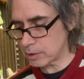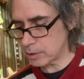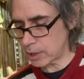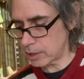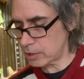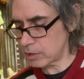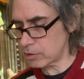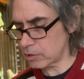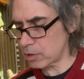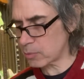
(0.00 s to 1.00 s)

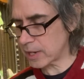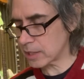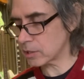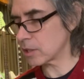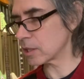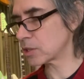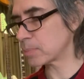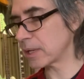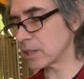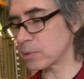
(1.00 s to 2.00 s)
another way I
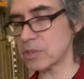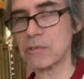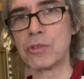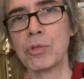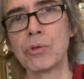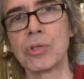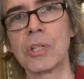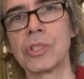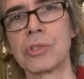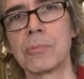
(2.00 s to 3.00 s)
explained this was if you took
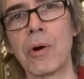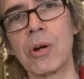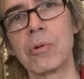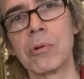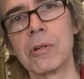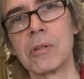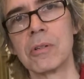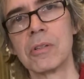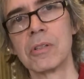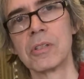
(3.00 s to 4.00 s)
a bar chord
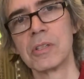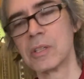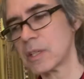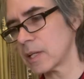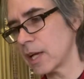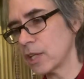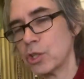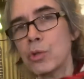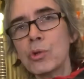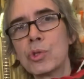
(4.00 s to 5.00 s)
and
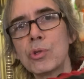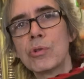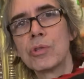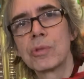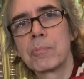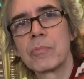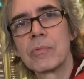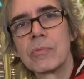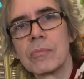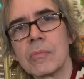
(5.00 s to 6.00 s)
you
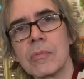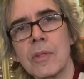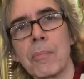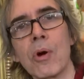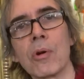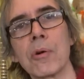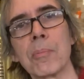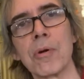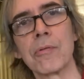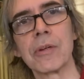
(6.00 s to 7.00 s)
tuned the bar chord
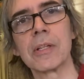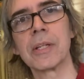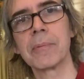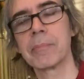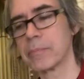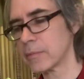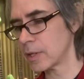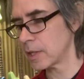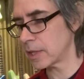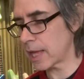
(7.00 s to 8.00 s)
perfectly,
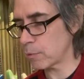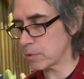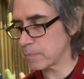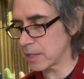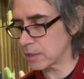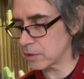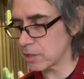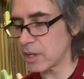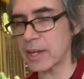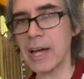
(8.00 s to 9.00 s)
that would make the
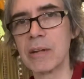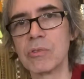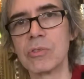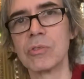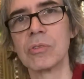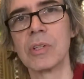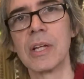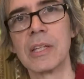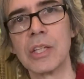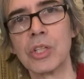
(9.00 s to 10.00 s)
nut out of tune,
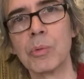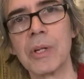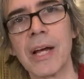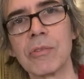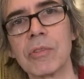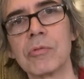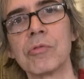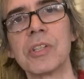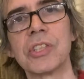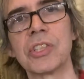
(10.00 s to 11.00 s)
and then you would have to
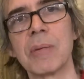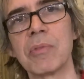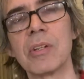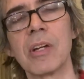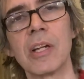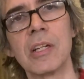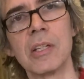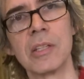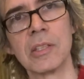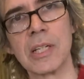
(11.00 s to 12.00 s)
reshape the nut
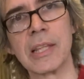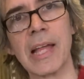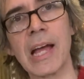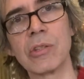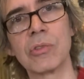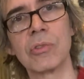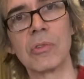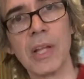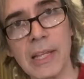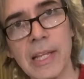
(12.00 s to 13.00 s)
to get that in
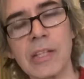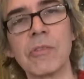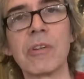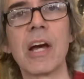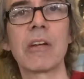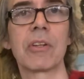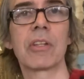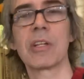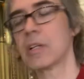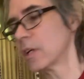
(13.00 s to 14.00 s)
tune, and then you've got
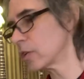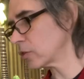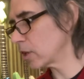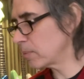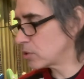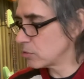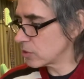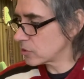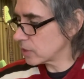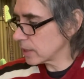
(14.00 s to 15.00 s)
everything. So let me tune
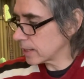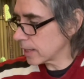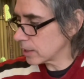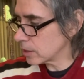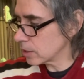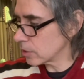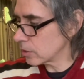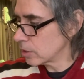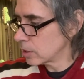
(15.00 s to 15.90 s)
this thing again here